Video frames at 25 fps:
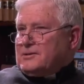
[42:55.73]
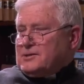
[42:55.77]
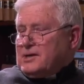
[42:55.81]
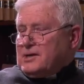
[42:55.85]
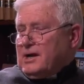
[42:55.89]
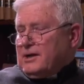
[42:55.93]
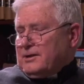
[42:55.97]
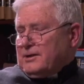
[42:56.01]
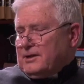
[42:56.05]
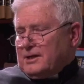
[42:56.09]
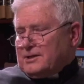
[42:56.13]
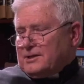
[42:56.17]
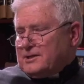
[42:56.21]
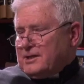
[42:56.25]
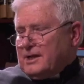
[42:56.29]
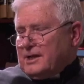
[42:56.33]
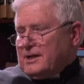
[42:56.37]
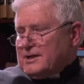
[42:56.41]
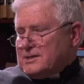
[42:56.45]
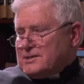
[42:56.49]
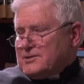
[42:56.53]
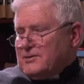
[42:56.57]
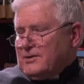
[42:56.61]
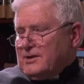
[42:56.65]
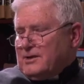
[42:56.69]
child like
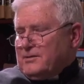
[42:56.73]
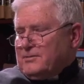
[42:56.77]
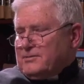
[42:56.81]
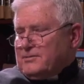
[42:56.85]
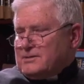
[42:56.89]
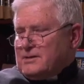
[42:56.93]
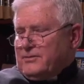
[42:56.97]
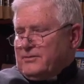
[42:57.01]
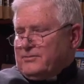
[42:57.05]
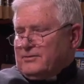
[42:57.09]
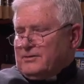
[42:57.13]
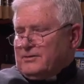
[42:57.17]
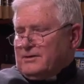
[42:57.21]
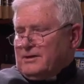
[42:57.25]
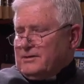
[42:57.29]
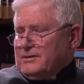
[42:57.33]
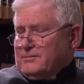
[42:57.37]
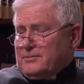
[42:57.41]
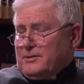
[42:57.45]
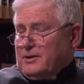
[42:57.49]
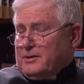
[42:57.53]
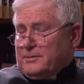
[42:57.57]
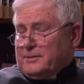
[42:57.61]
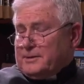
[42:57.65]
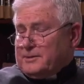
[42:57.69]
that is going to suffer,
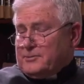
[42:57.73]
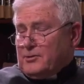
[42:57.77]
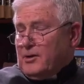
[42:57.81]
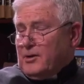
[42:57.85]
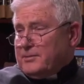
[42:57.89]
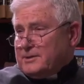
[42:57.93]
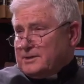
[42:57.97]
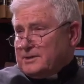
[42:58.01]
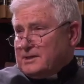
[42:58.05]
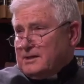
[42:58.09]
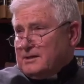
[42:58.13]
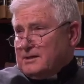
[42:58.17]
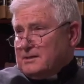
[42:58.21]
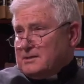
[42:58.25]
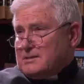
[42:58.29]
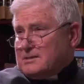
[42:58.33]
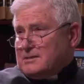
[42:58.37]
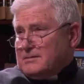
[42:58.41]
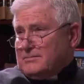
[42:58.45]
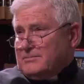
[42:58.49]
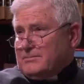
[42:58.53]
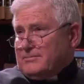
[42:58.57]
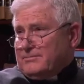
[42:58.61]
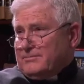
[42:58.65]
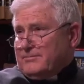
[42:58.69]
going to be traumatized.
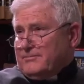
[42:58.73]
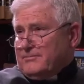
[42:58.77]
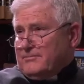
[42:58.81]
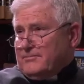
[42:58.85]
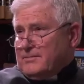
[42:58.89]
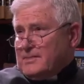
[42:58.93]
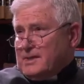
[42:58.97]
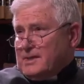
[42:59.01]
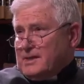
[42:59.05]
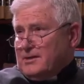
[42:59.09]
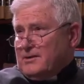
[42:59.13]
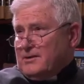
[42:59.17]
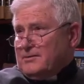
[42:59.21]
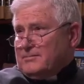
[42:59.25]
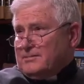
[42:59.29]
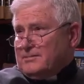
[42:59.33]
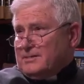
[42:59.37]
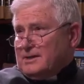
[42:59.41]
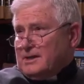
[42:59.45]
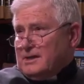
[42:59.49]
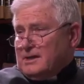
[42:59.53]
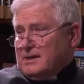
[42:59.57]
You know?